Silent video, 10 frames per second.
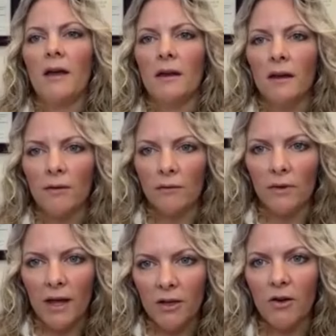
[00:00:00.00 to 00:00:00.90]
And I can
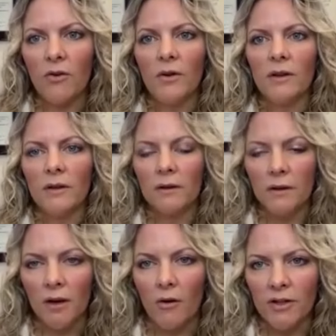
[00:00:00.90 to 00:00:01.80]
let go. And,
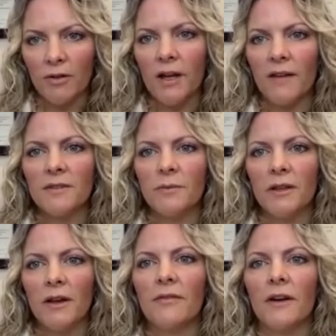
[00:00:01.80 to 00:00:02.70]
I don't have to be
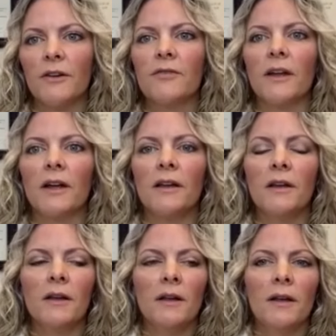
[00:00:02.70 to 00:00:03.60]
in that fight or flight.
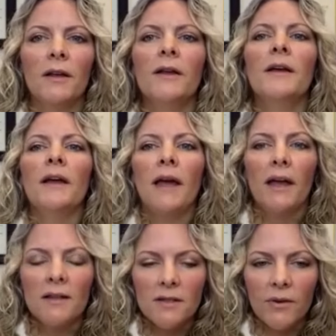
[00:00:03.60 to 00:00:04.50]

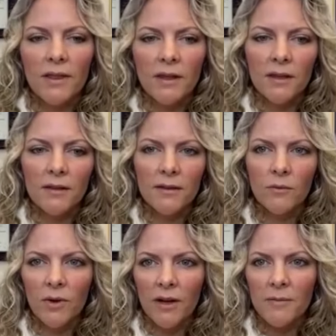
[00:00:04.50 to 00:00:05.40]
And so I think
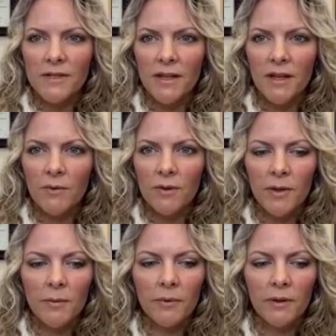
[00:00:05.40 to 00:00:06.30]
what I'm seeing with
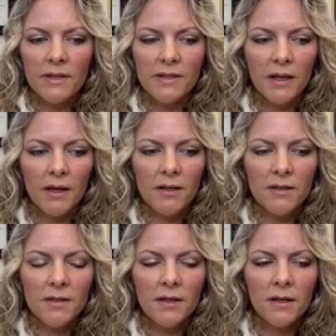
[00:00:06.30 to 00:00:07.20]
people is that
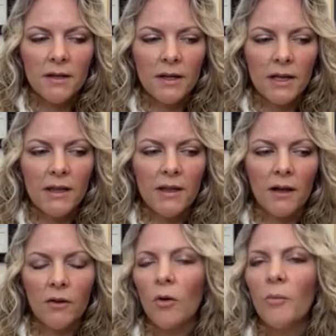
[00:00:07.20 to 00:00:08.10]

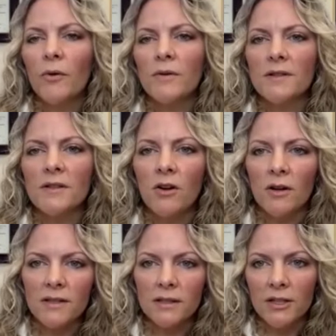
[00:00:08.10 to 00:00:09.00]
that goalpost is
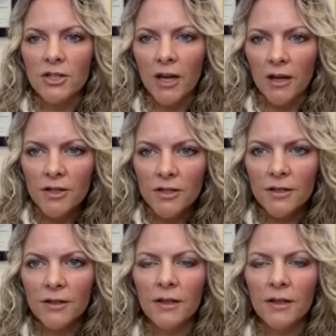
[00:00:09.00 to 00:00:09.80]
constantly changed.